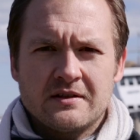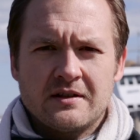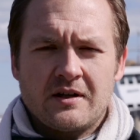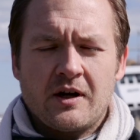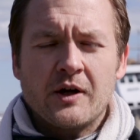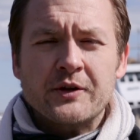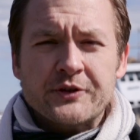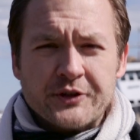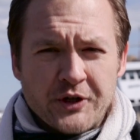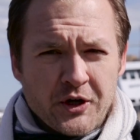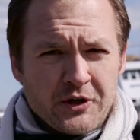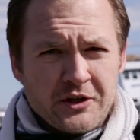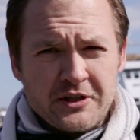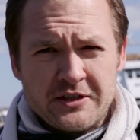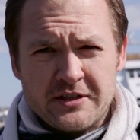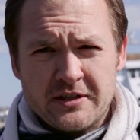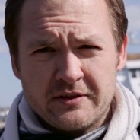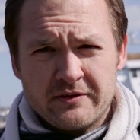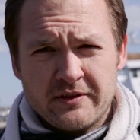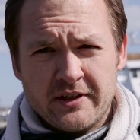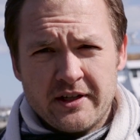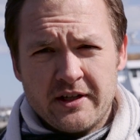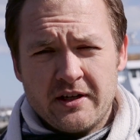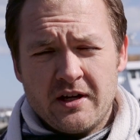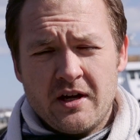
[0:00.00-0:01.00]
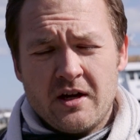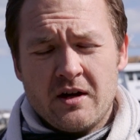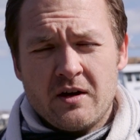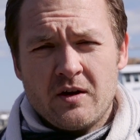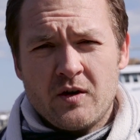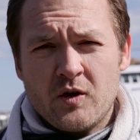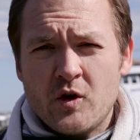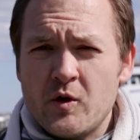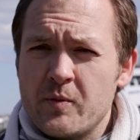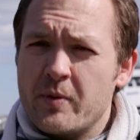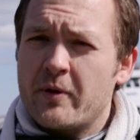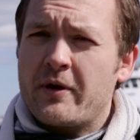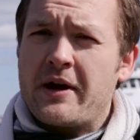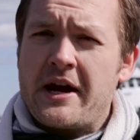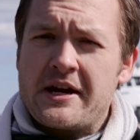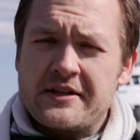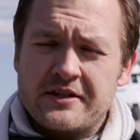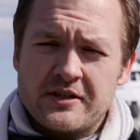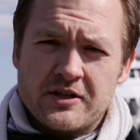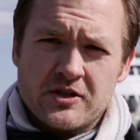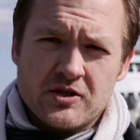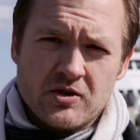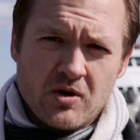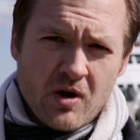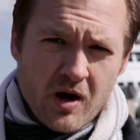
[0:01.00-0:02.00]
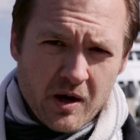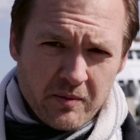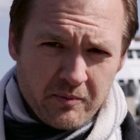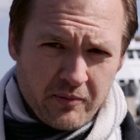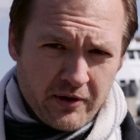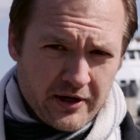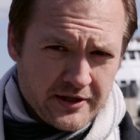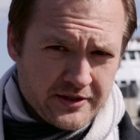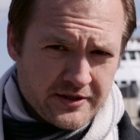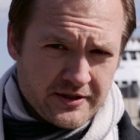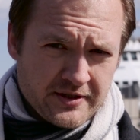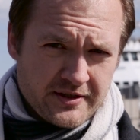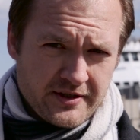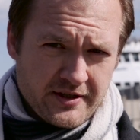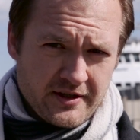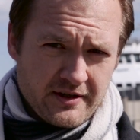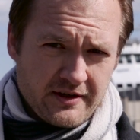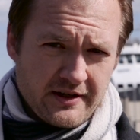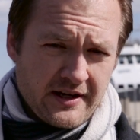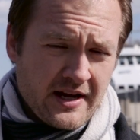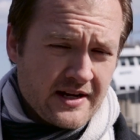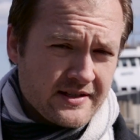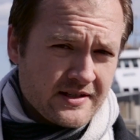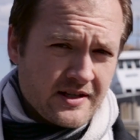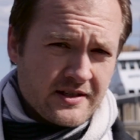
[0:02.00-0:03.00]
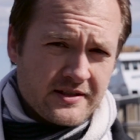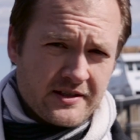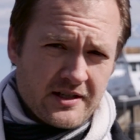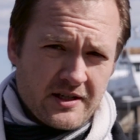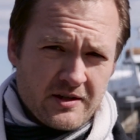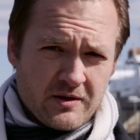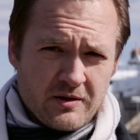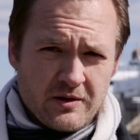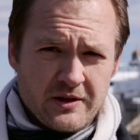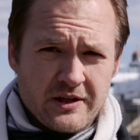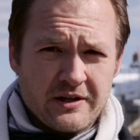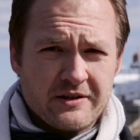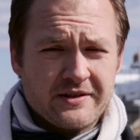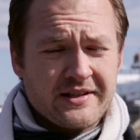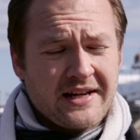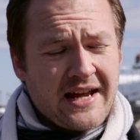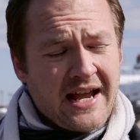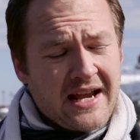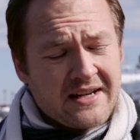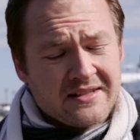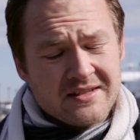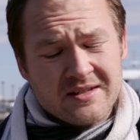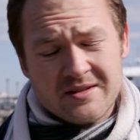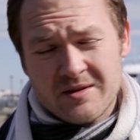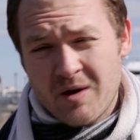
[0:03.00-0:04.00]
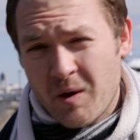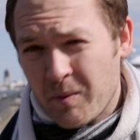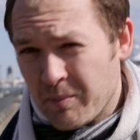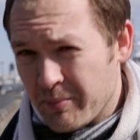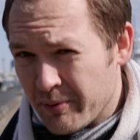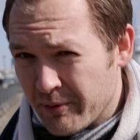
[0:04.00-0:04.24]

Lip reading: Alternatively, Uber has a strong presence here, and as I said earlier, taxis are